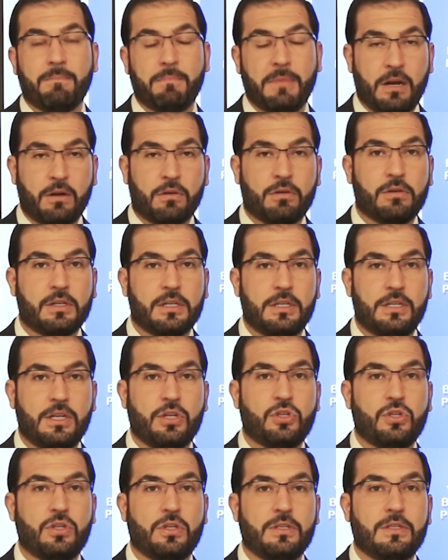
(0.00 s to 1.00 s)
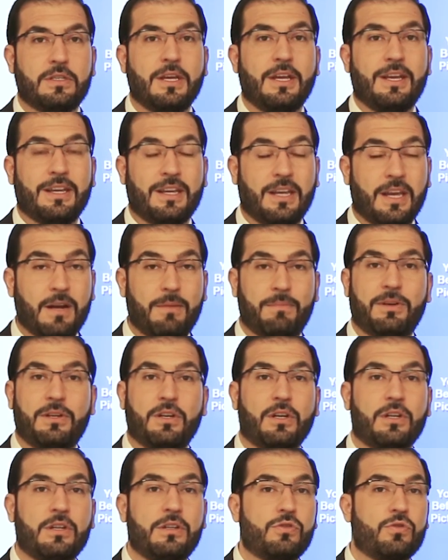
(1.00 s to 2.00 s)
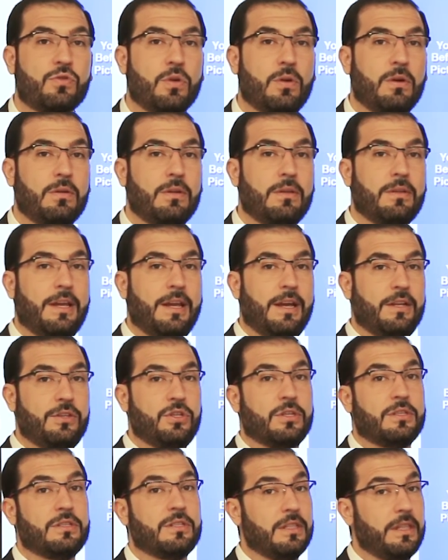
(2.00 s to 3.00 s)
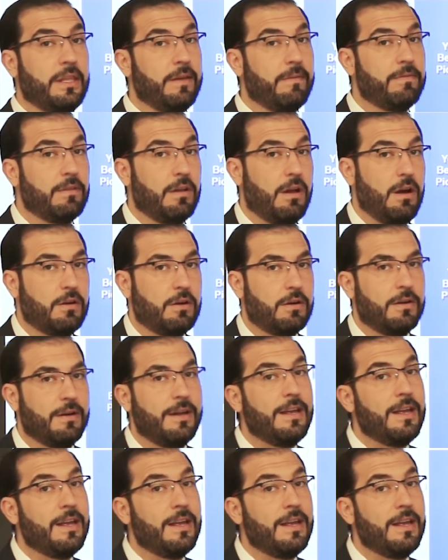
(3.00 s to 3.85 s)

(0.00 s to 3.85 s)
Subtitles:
medical conditions, get them under control, and just live longer